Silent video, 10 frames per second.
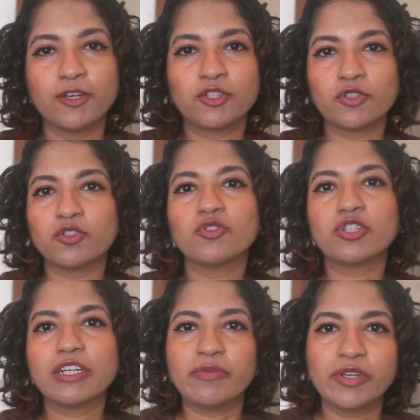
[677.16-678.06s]
So
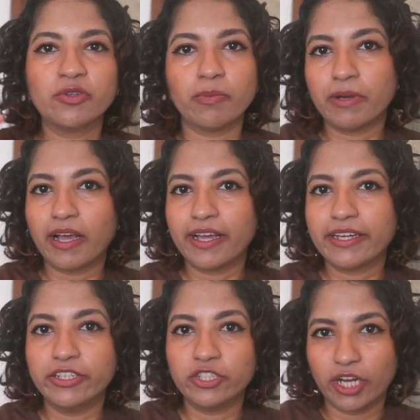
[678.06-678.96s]
usually when you
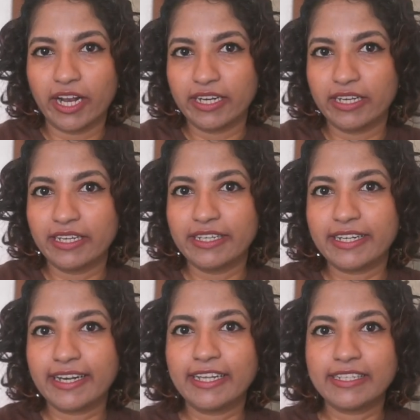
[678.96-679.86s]
apply gel,
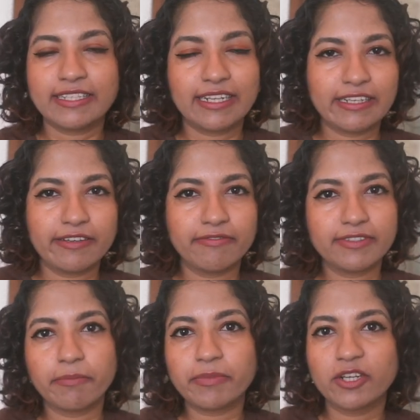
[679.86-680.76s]
it does leave
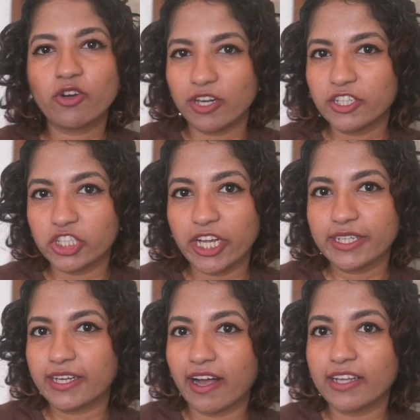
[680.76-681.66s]
something called a
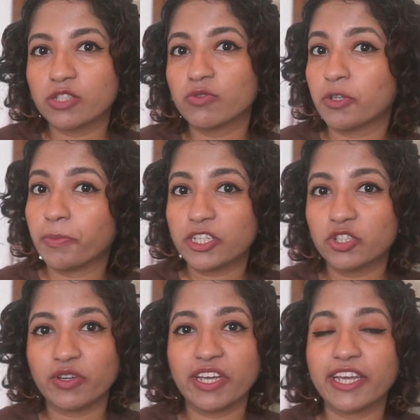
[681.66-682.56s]
gel cast, which makes
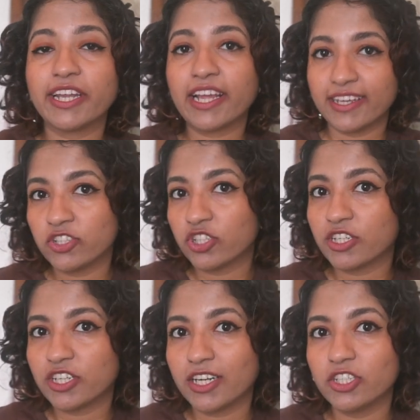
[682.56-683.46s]
your hair extra
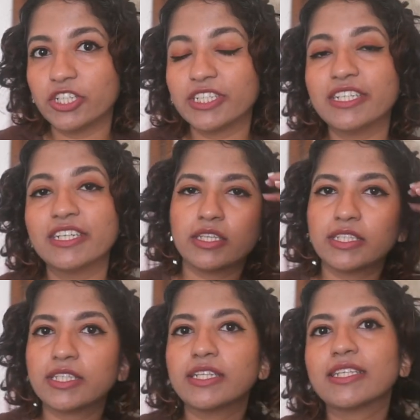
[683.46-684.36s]
crunchy.
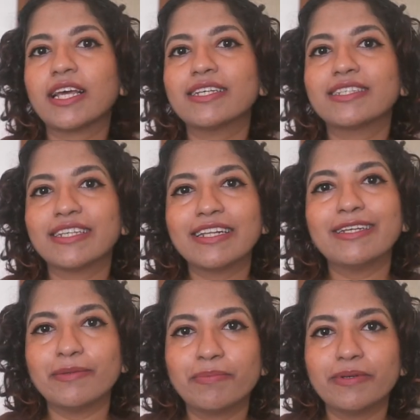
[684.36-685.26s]
Since I
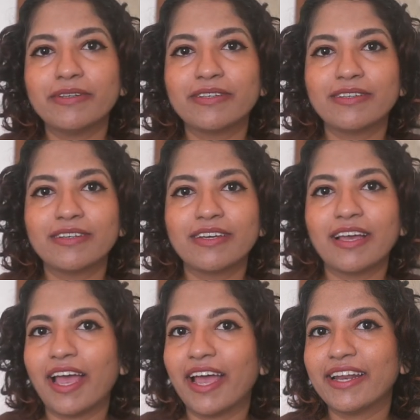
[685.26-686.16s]
sleep
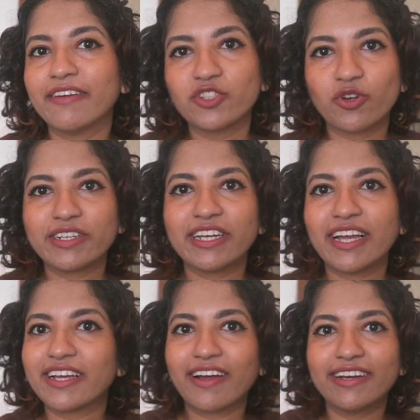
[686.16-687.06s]
and I have short
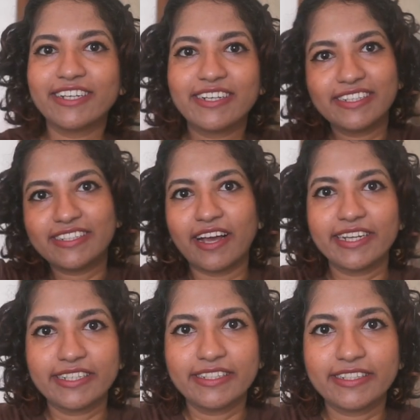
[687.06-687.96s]
hair, I can't really tie
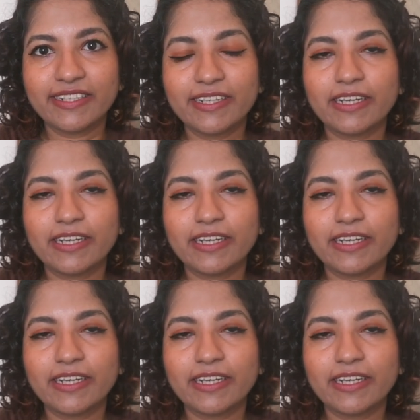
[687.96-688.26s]
it.